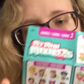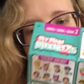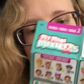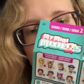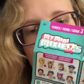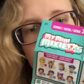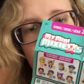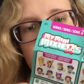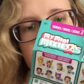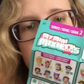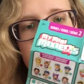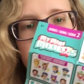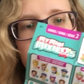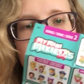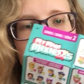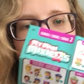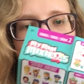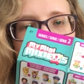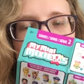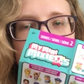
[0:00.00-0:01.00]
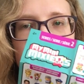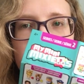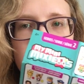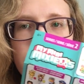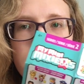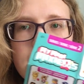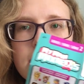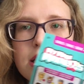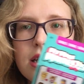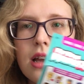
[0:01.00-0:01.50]
there's like loads of different
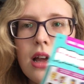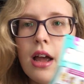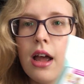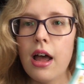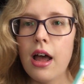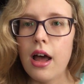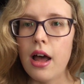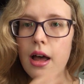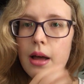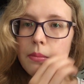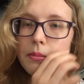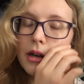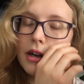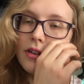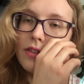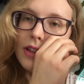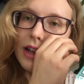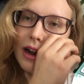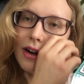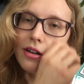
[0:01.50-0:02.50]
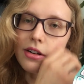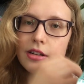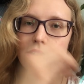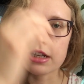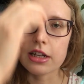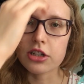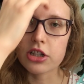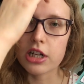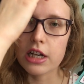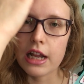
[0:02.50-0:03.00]
categories. None of the
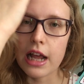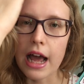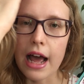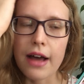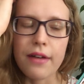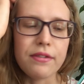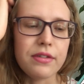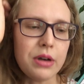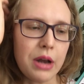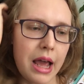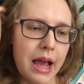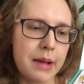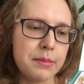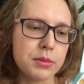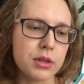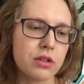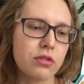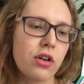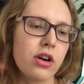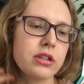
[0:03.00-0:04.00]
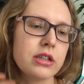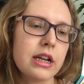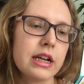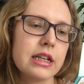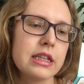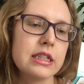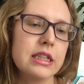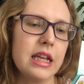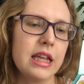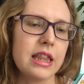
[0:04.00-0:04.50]
characters actually have names as far as I
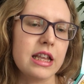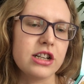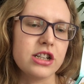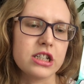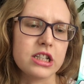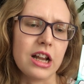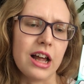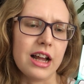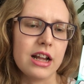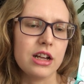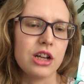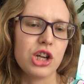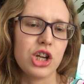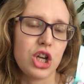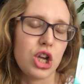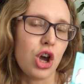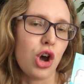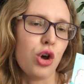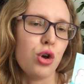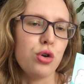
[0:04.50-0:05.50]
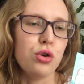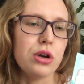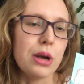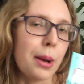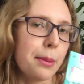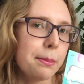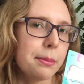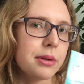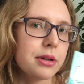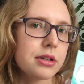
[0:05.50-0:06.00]
can see. They're just like code
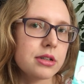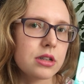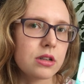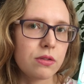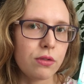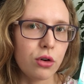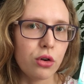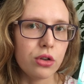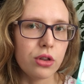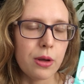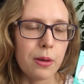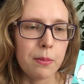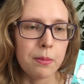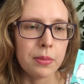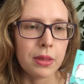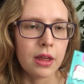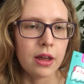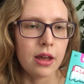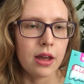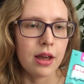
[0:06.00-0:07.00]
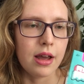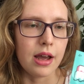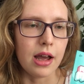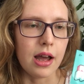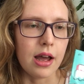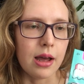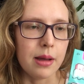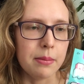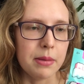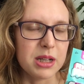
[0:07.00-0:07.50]
numbers for them,
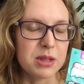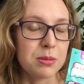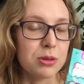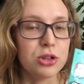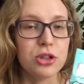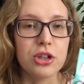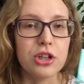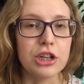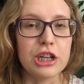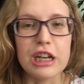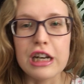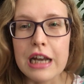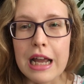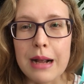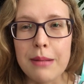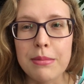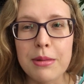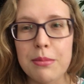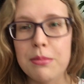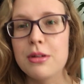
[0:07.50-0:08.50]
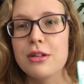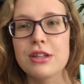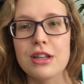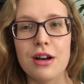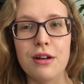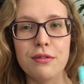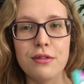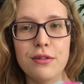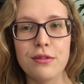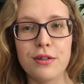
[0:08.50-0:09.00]
but I suppose you could name them
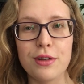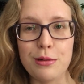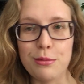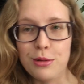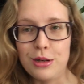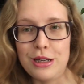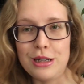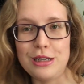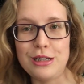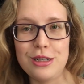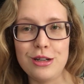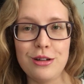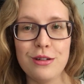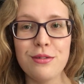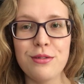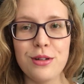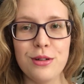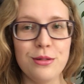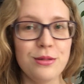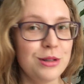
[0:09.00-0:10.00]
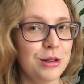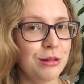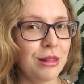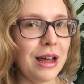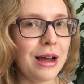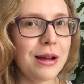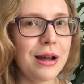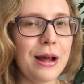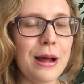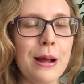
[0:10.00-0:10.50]
yourself if you wanted to, if you do
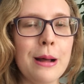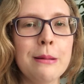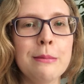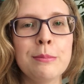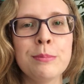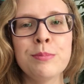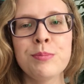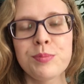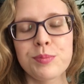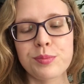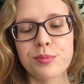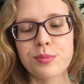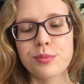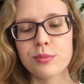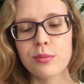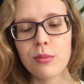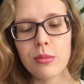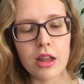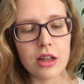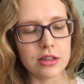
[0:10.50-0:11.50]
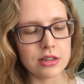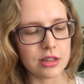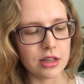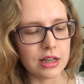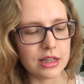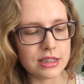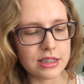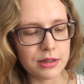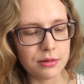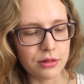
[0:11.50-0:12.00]
that. So
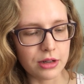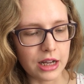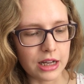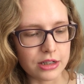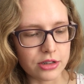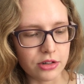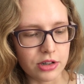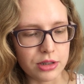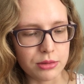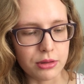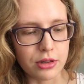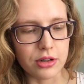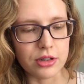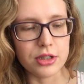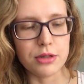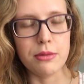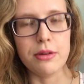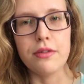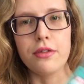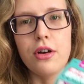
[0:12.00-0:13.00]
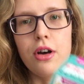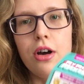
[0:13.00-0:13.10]
let's see what categories we've got. So we've